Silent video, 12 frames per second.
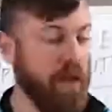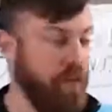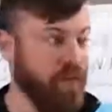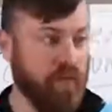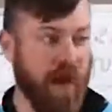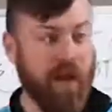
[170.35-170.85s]
you
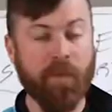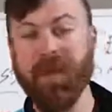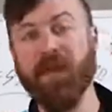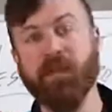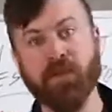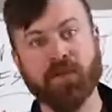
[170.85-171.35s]

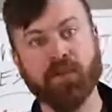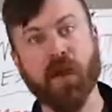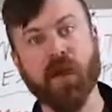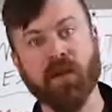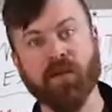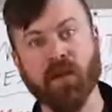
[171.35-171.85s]
recommend those
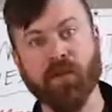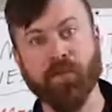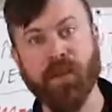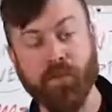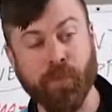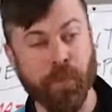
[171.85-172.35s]
products to other
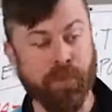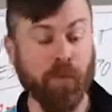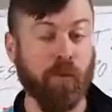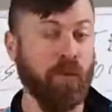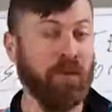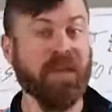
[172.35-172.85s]
people
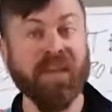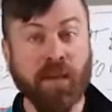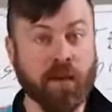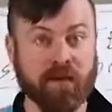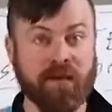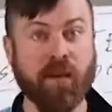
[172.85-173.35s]
through a
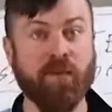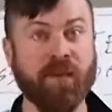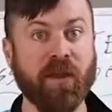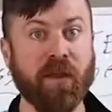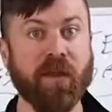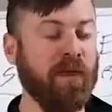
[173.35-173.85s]
link or something.